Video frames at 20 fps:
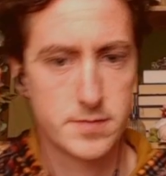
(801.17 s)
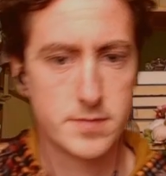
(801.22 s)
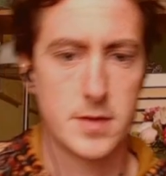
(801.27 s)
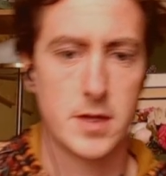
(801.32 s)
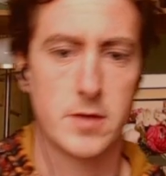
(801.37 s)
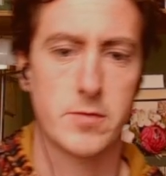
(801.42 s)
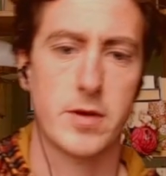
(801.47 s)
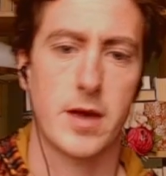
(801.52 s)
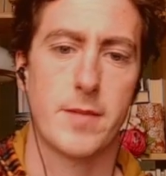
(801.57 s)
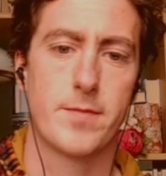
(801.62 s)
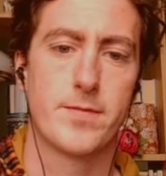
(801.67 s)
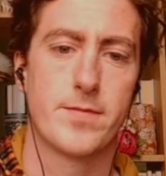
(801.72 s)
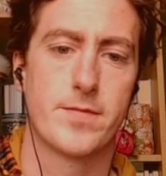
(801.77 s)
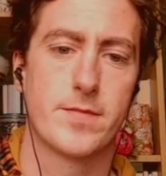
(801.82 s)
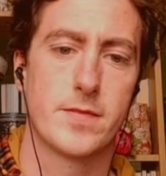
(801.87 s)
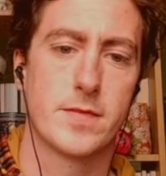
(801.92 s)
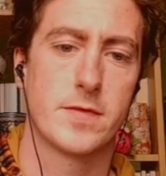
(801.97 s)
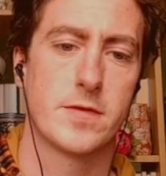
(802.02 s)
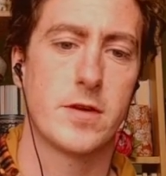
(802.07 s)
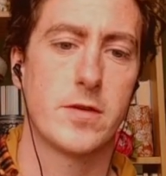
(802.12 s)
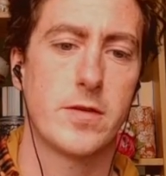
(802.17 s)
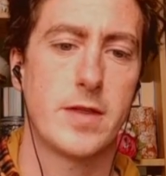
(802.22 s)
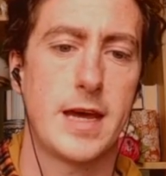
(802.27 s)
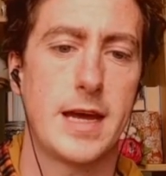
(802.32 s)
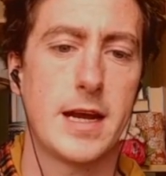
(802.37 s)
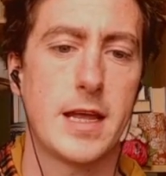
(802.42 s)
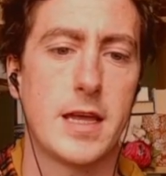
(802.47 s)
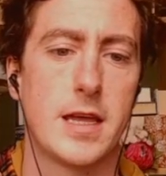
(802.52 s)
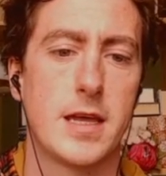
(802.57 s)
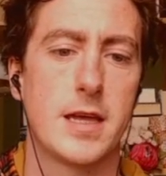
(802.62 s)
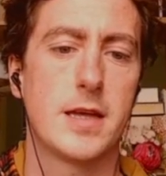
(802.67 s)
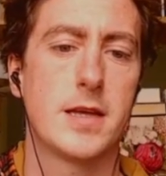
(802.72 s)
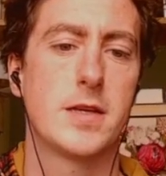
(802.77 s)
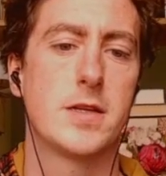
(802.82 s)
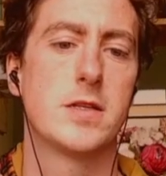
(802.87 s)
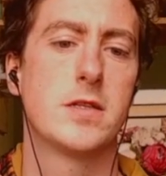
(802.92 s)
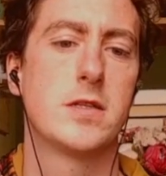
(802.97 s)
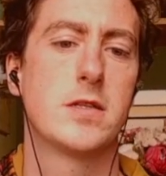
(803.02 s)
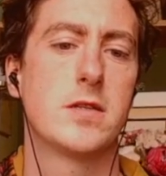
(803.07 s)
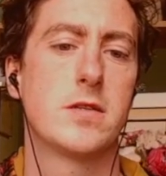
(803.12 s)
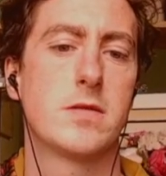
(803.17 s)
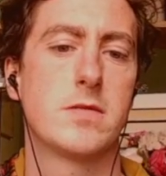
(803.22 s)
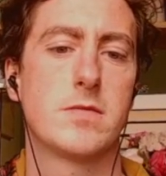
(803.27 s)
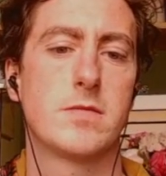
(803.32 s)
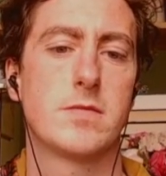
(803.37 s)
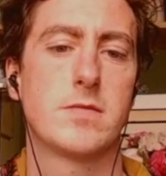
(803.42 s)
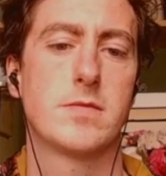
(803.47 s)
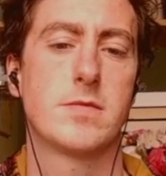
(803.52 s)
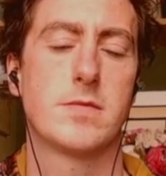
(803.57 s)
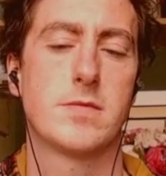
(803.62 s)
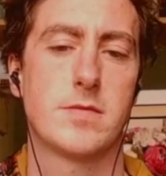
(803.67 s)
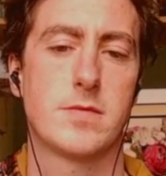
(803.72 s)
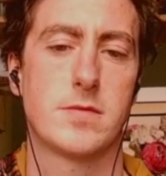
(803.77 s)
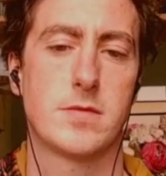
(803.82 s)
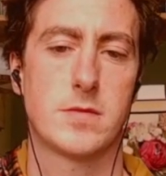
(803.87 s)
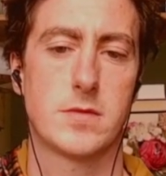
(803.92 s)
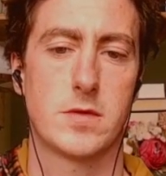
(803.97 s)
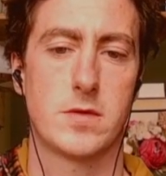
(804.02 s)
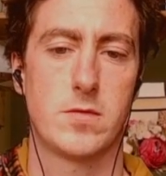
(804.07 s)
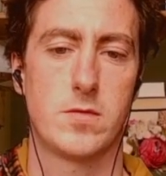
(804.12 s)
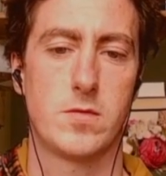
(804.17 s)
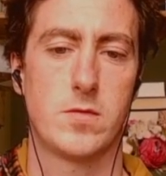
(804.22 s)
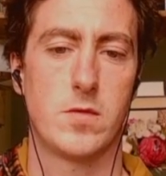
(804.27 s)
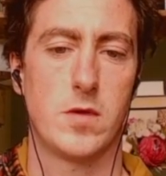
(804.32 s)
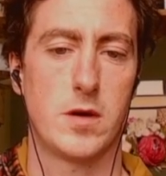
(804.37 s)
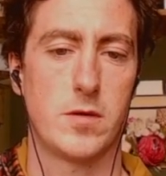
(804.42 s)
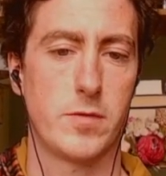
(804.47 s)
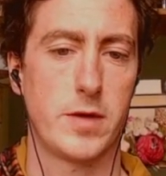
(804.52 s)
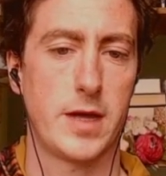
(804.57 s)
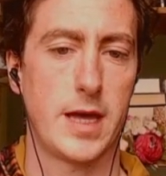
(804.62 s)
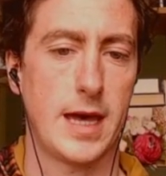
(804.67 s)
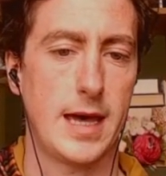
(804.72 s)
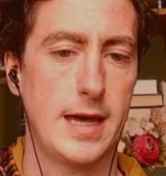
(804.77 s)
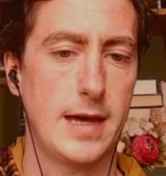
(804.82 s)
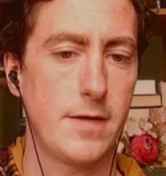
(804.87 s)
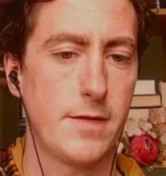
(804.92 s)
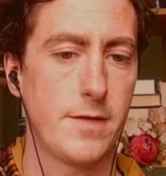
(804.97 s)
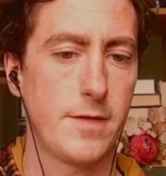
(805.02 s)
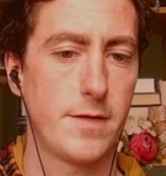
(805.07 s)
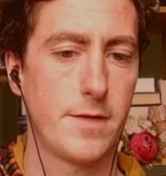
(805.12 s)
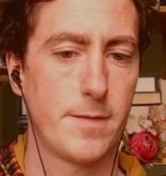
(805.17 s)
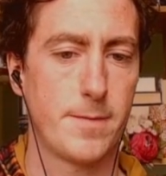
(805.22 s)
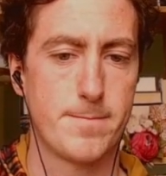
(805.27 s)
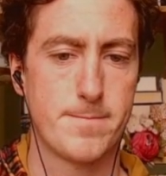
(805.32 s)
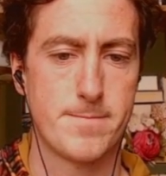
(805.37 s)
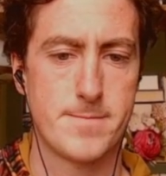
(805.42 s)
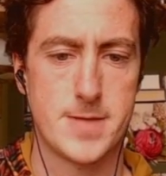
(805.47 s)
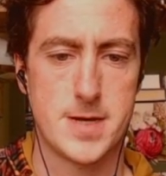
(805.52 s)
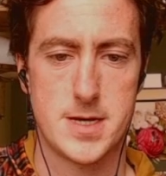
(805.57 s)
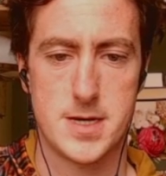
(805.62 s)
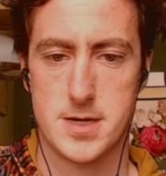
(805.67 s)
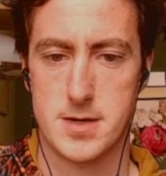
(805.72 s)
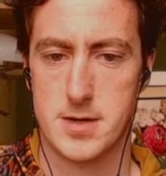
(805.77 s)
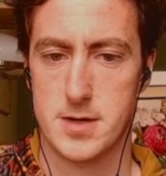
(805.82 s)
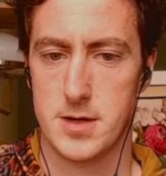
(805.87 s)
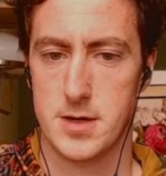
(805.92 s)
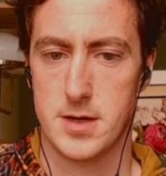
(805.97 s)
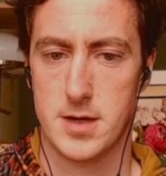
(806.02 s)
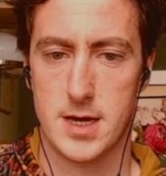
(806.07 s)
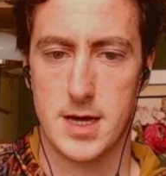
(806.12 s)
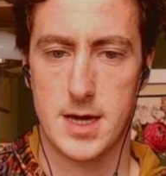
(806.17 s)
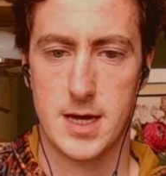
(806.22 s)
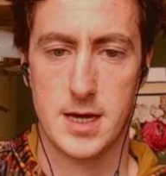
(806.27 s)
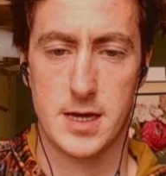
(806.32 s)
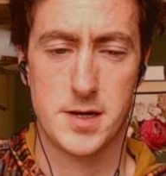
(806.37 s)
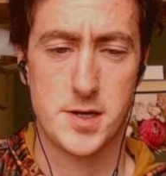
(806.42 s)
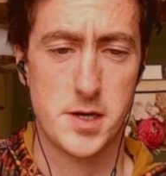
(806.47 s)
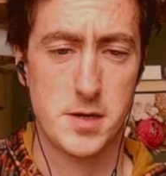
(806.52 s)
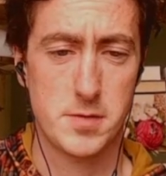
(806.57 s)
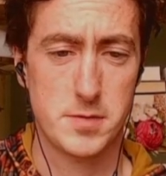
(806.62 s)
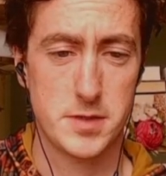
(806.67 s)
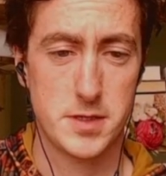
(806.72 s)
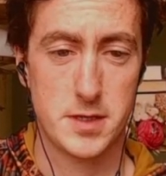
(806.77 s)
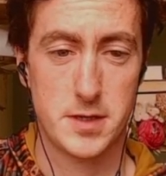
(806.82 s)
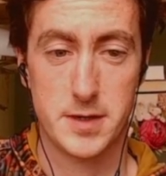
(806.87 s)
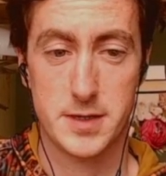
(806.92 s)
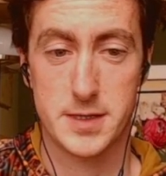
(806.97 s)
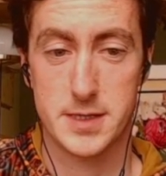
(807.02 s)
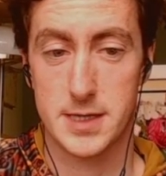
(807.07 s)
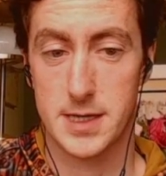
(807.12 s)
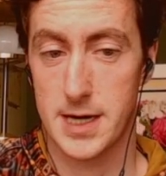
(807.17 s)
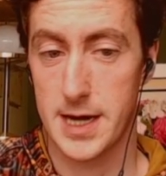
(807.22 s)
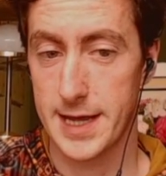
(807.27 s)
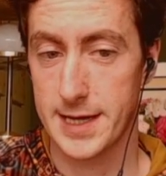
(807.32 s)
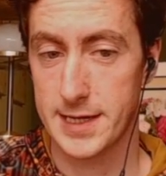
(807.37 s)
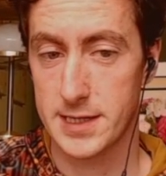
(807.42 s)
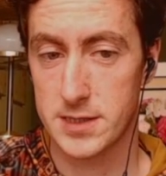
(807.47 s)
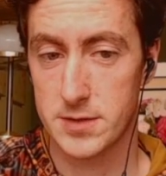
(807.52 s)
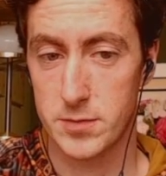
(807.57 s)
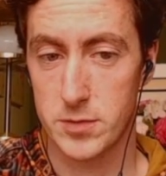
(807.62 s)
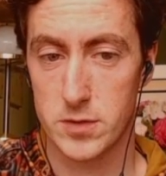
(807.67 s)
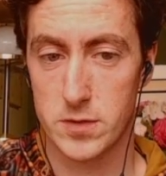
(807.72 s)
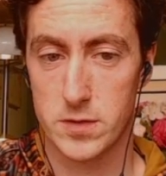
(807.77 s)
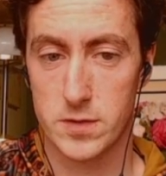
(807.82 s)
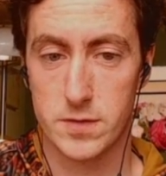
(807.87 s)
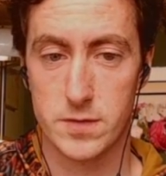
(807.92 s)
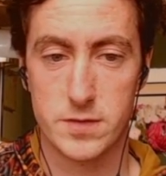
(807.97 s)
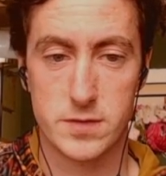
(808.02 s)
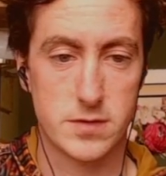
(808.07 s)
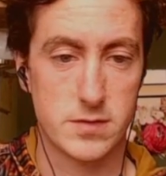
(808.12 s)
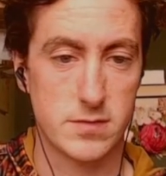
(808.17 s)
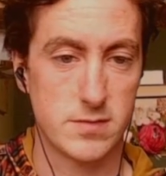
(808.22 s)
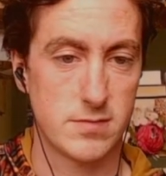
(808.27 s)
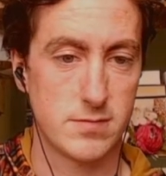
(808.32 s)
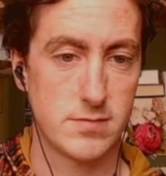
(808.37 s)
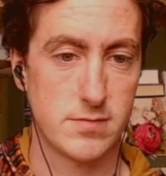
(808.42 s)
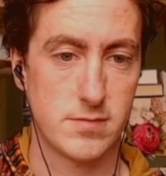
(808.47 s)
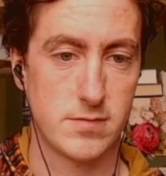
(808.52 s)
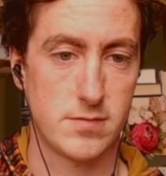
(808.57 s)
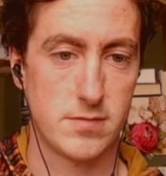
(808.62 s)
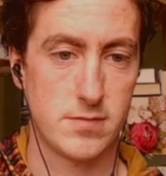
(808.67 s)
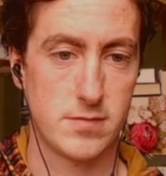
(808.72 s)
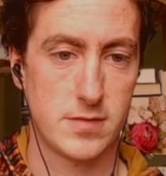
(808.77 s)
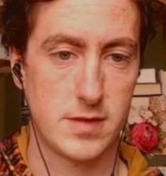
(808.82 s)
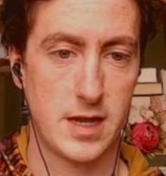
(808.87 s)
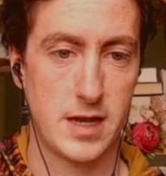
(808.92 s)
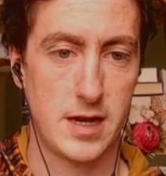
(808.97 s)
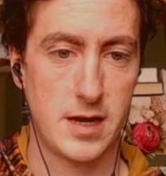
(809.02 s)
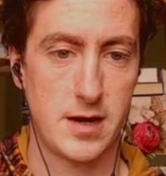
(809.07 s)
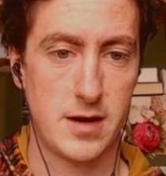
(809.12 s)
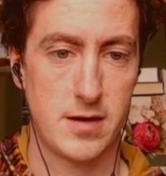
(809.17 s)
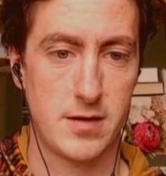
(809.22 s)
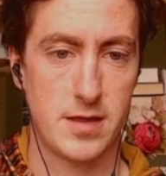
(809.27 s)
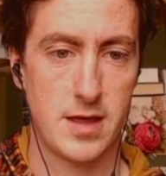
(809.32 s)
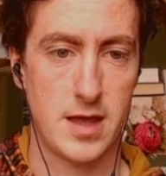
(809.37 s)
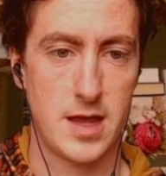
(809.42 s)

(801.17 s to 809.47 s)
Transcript: Okay, so that is what we have. In terms of the knight's next moves, there,